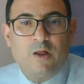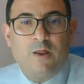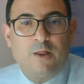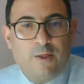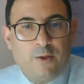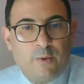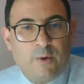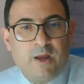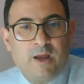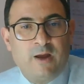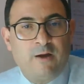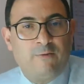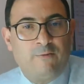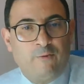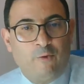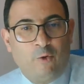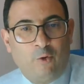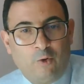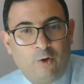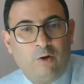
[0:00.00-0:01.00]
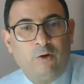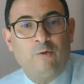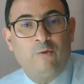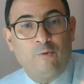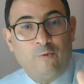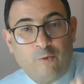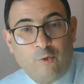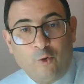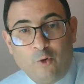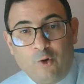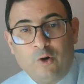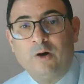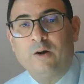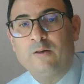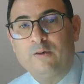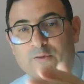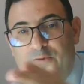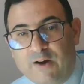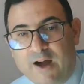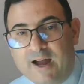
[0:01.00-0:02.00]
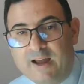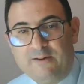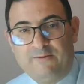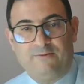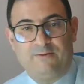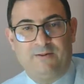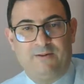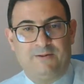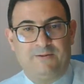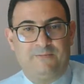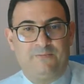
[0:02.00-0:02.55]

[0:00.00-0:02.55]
3, 4, 4, 5.